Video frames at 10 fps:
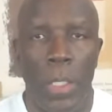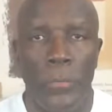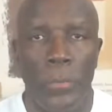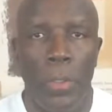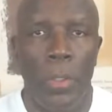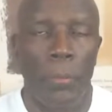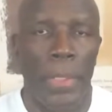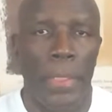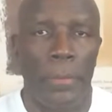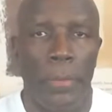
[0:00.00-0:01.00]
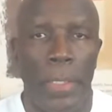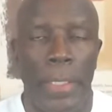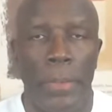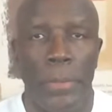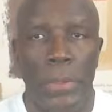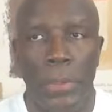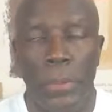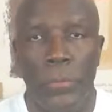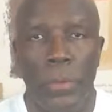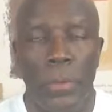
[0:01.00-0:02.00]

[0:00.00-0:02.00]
saw a man crying because